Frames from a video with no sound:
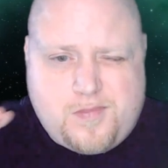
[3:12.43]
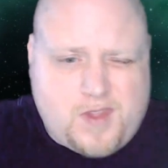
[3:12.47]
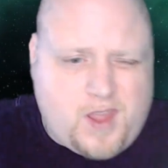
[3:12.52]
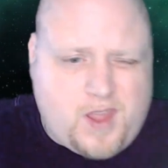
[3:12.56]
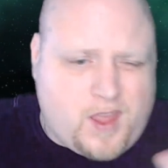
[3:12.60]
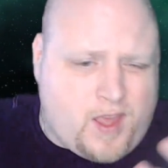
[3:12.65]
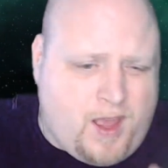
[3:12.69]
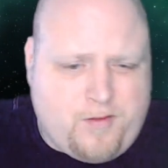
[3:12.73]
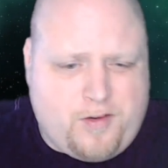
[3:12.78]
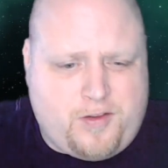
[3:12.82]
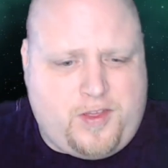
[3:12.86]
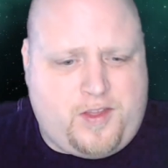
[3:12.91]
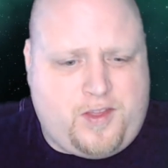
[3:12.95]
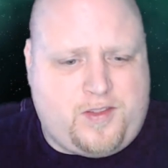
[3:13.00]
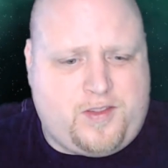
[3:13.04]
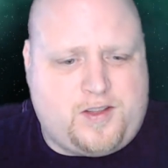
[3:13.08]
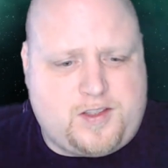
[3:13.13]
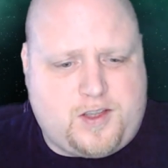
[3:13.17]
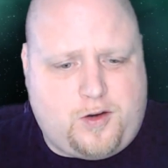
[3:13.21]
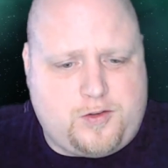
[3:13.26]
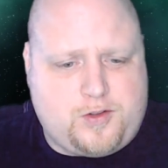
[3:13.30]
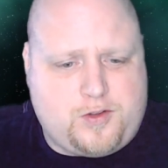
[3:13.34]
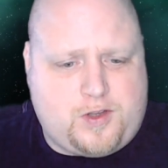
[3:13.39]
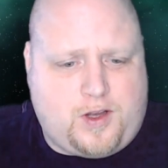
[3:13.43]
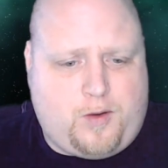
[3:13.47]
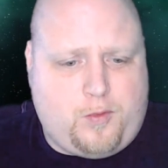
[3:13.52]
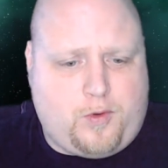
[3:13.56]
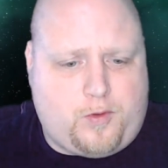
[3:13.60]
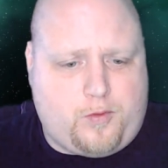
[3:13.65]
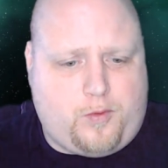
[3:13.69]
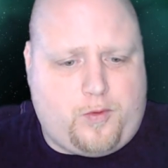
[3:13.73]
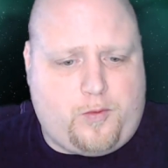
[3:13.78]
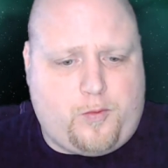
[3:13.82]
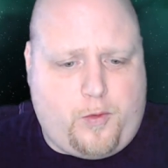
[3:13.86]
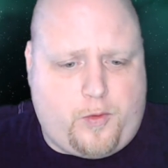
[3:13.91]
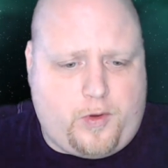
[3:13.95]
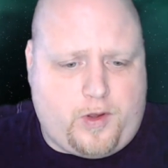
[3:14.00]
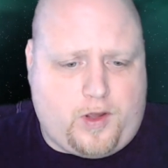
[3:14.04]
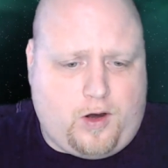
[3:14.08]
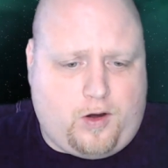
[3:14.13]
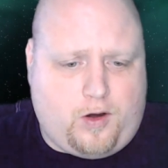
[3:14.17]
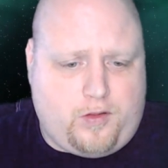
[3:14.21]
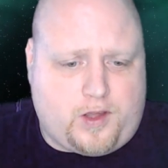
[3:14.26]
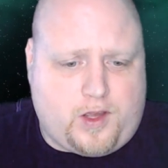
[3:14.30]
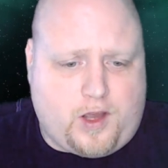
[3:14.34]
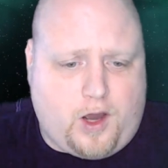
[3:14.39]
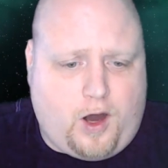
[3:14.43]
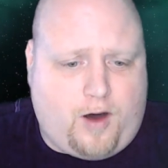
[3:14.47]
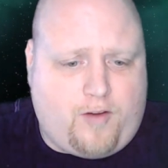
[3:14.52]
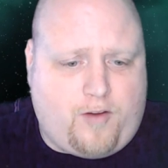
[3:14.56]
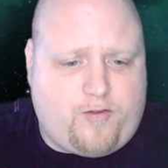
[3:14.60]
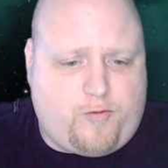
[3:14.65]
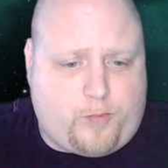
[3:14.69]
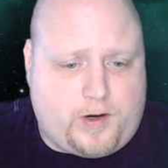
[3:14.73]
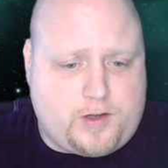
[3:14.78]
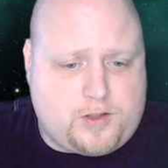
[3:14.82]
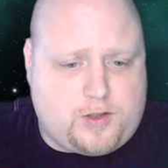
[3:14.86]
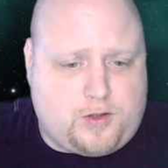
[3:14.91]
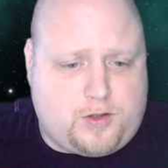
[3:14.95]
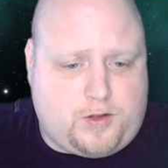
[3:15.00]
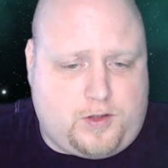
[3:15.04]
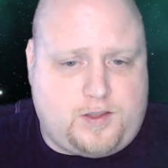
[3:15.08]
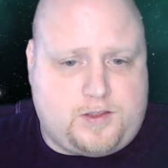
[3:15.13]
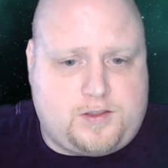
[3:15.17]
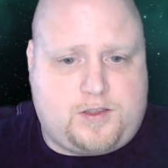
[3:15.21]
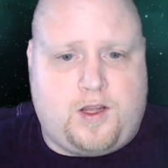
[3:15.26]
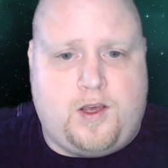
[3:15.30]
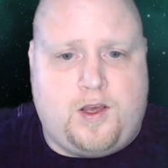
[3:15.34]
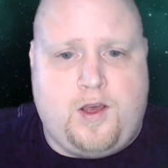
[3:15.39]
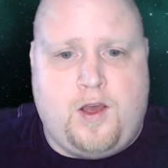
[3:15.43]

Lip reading: everything that goes on with what we call the Goth pressure list.